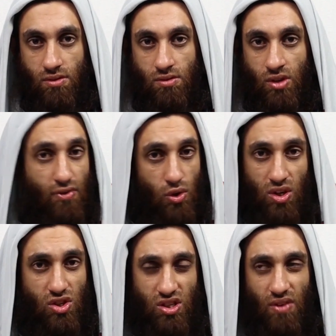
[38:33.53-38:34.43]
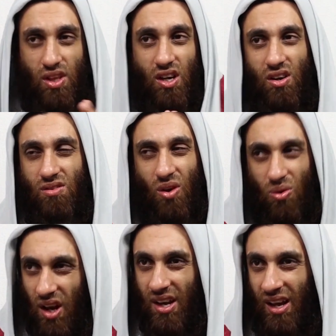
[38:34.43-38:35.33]
You have to question yourself, think,
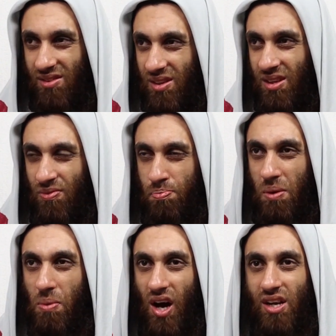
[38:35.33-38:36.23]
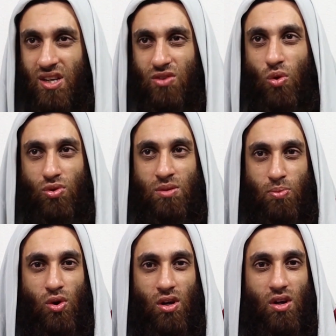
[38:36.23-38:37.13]
hold on, yeah. If Barbahari did wrote this
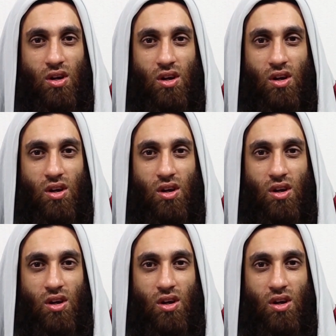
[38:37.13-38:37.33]
book,